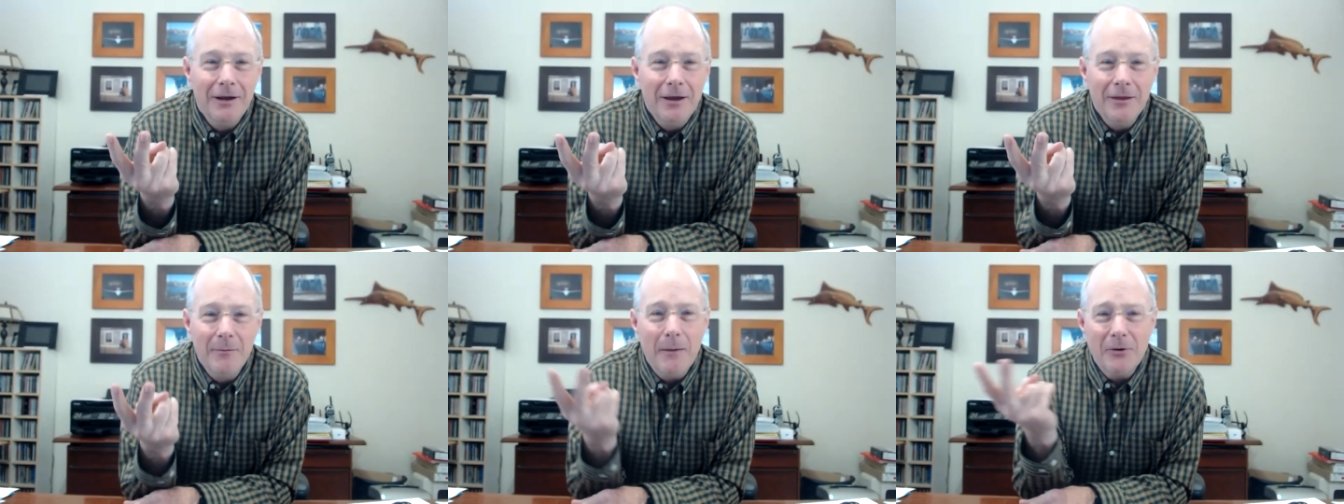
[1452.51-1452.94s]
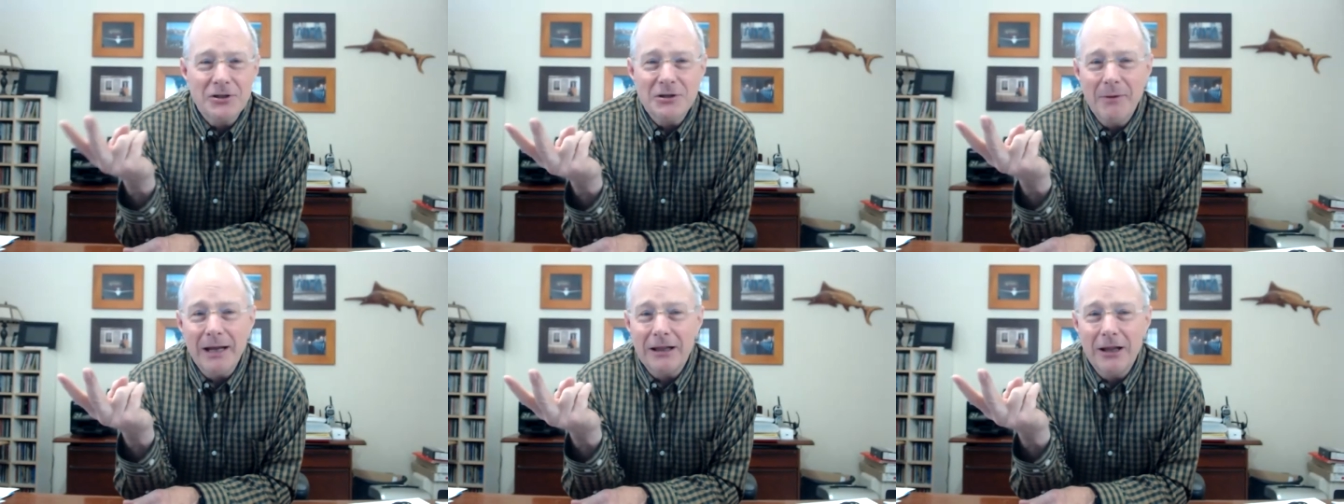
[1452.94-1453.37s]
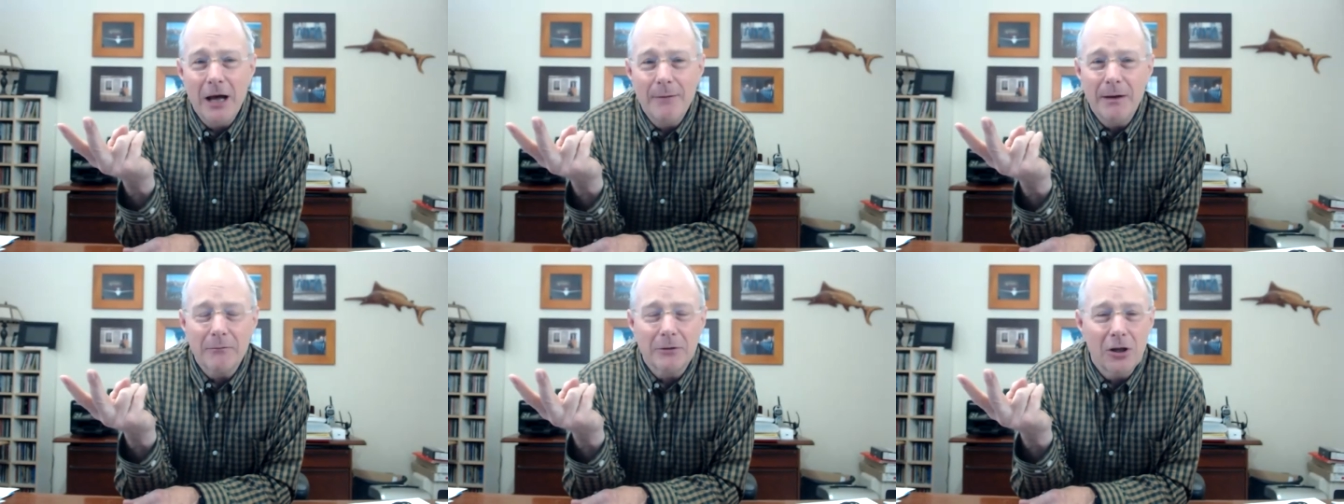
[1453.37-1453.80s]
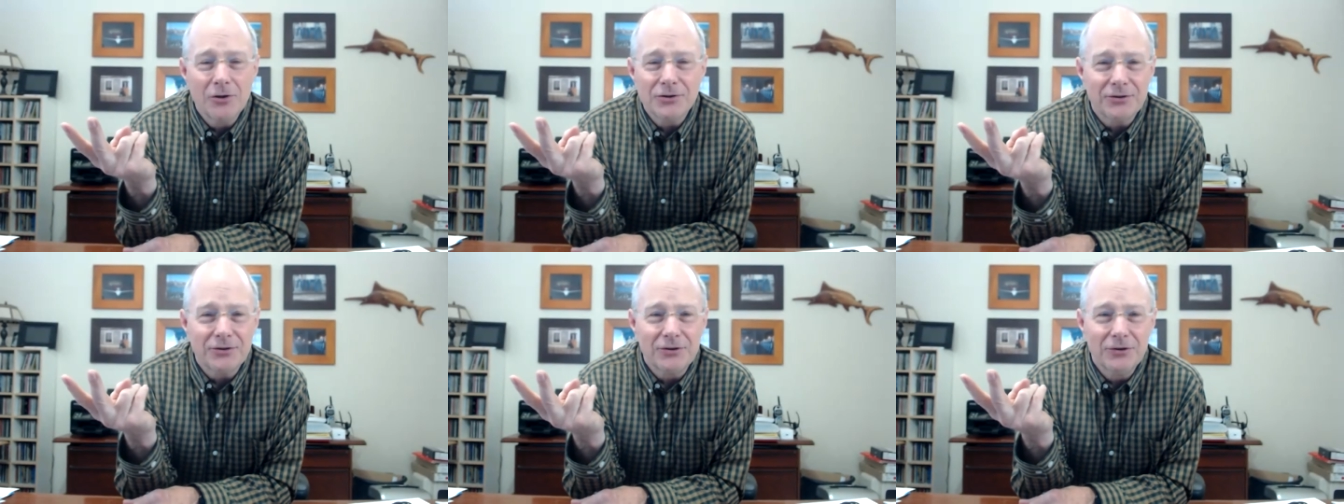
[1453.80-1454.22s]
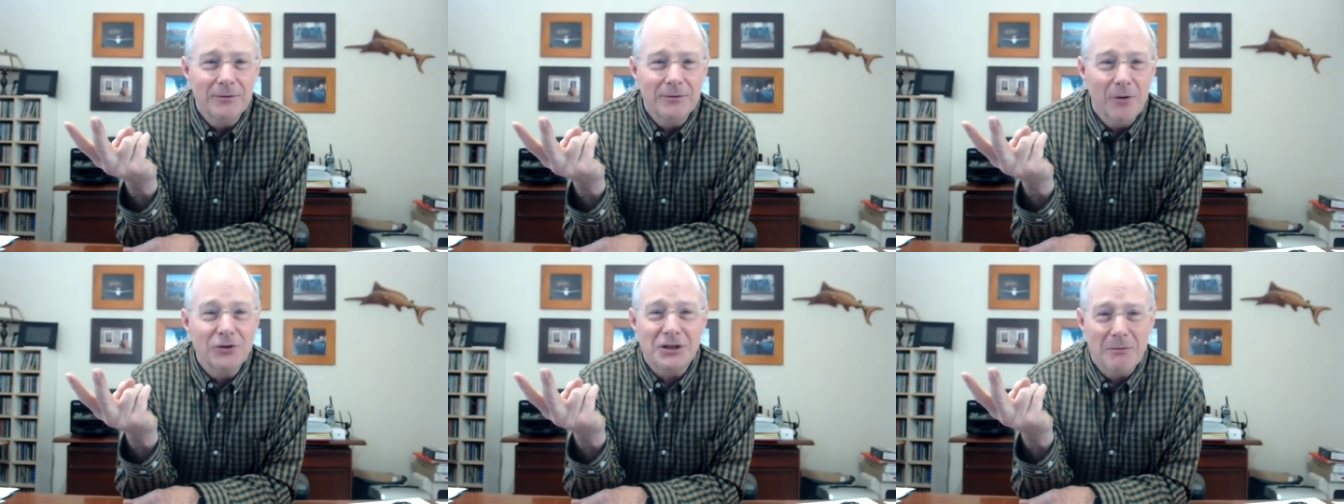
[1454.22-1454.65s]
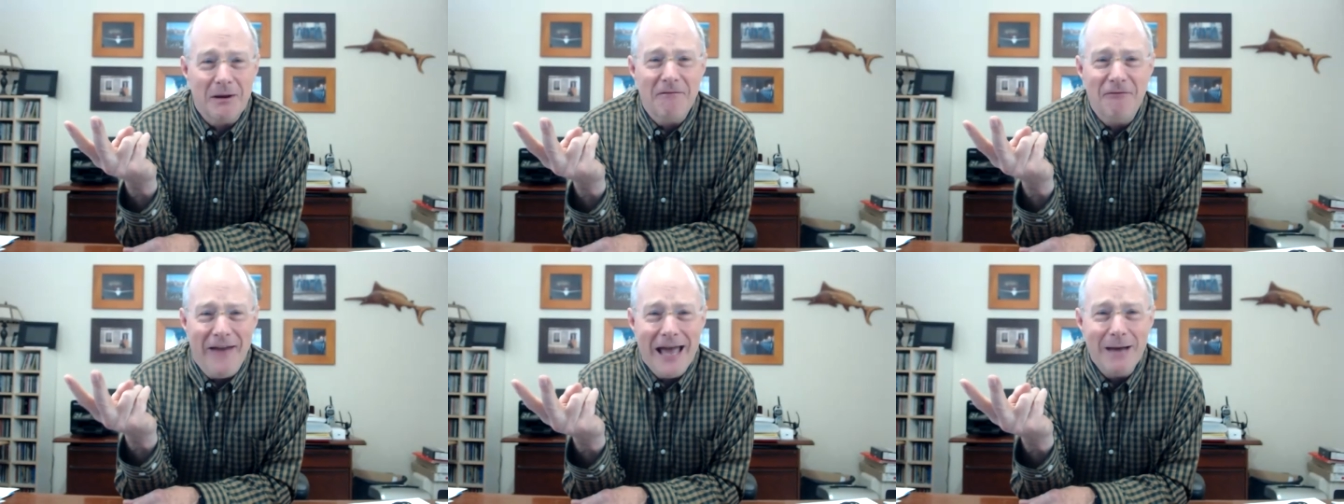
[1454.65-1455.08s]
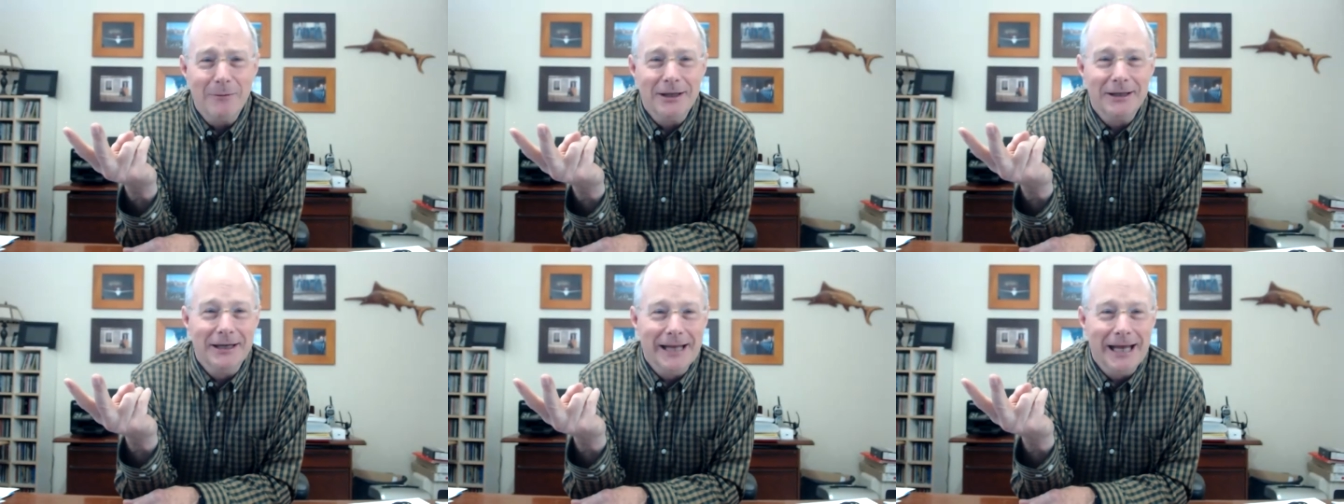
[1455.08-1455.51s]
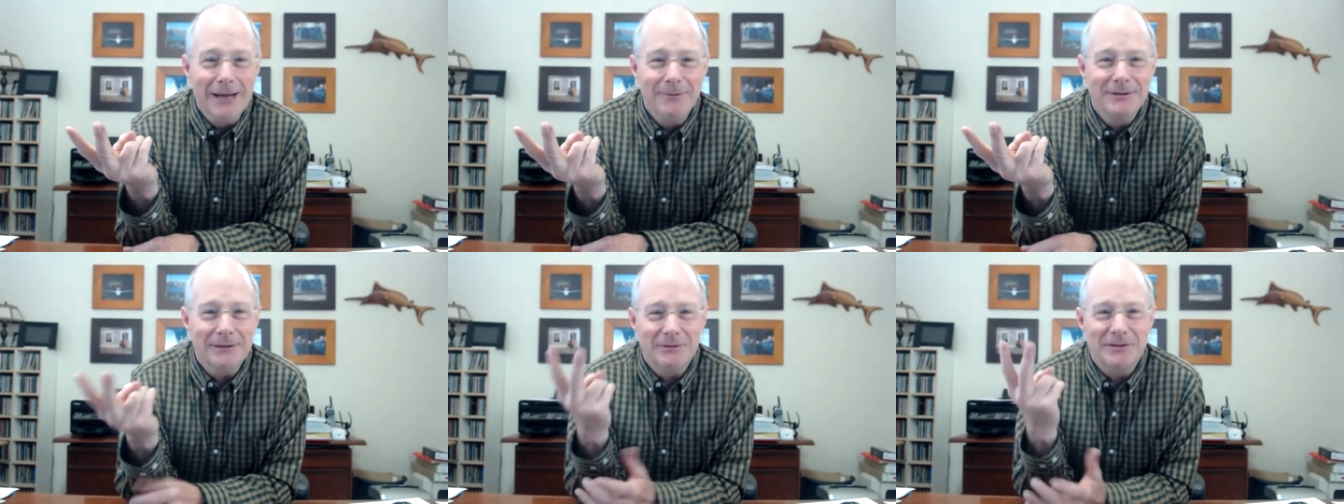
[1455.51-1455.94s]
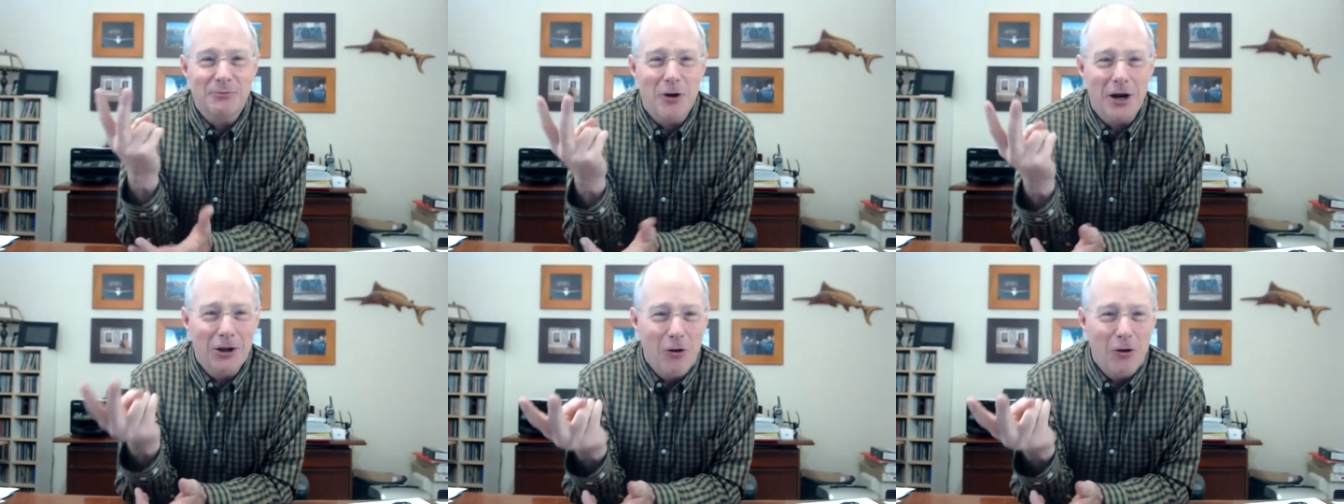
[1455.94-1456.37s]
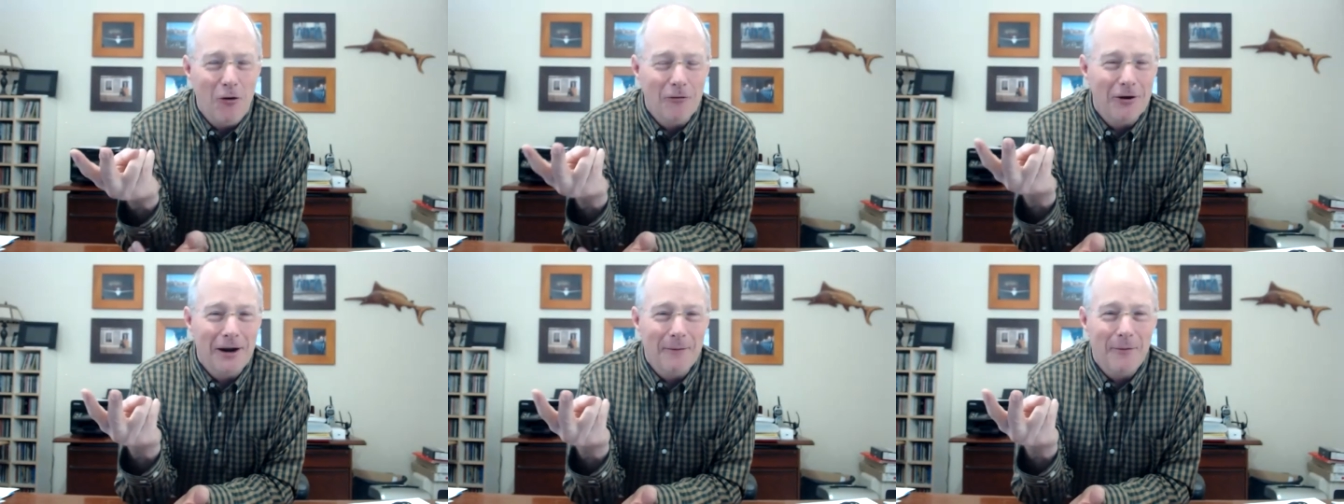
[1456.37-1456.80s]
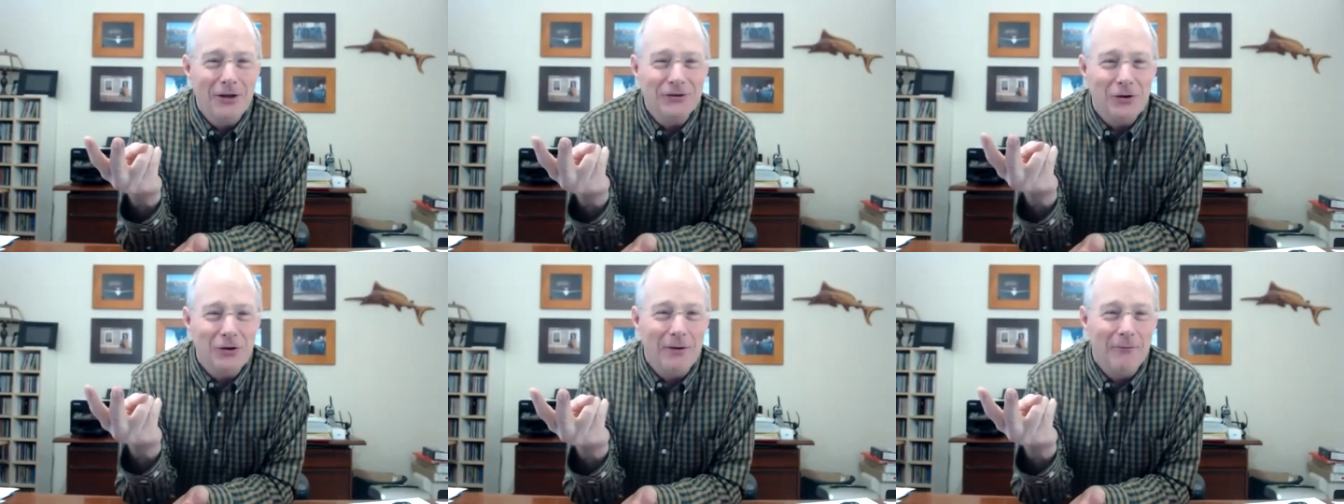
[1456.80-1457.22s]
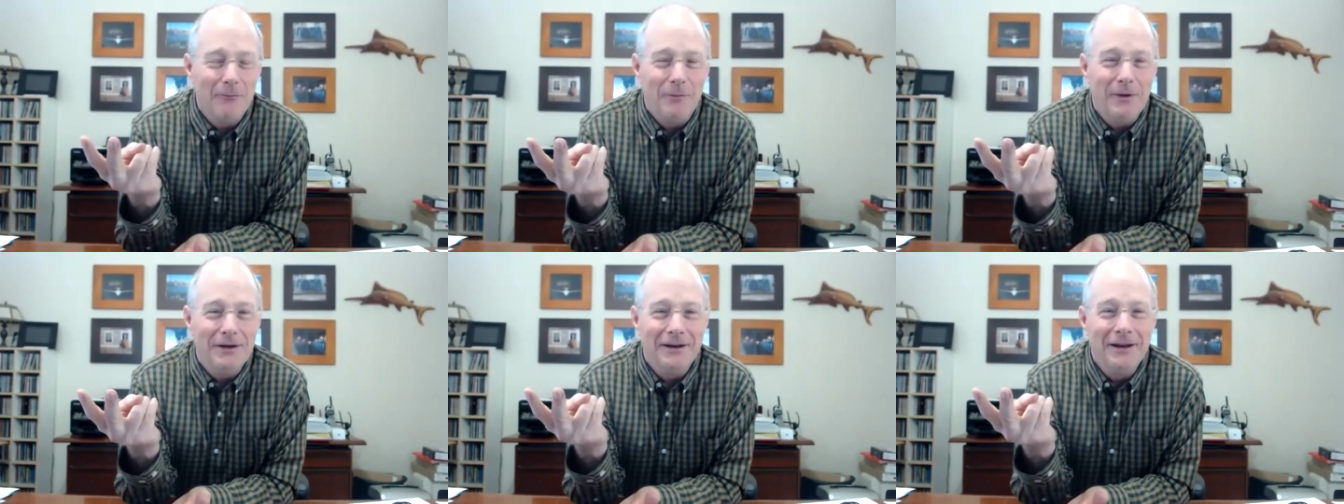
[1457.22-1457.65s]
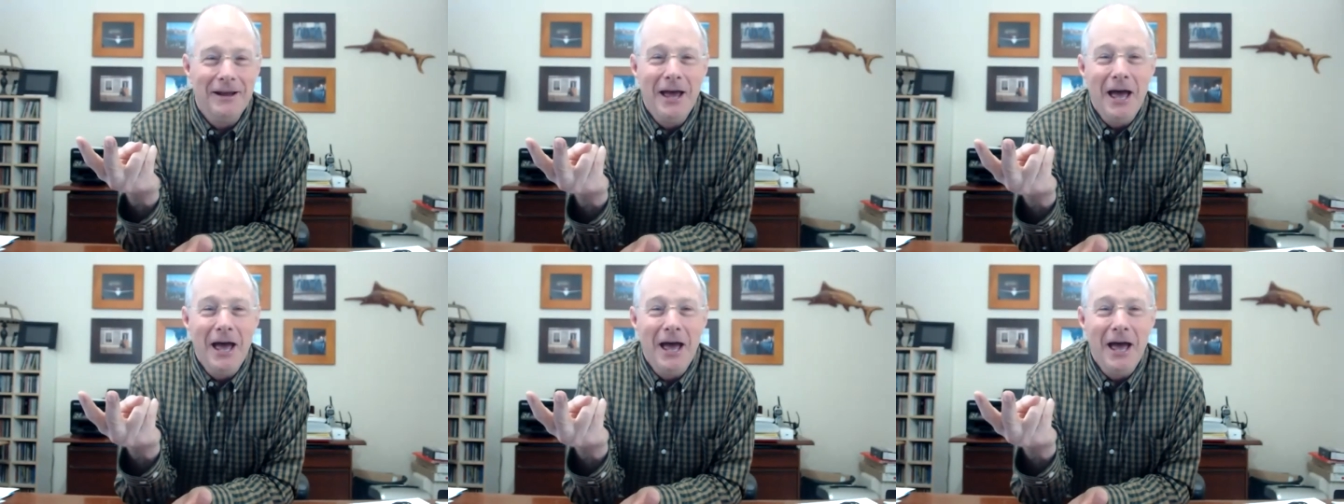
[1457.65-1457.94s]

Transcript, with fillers: the members of my club I'm closer to than most of my family today because I'm spread all over. And I'm also, I've been to,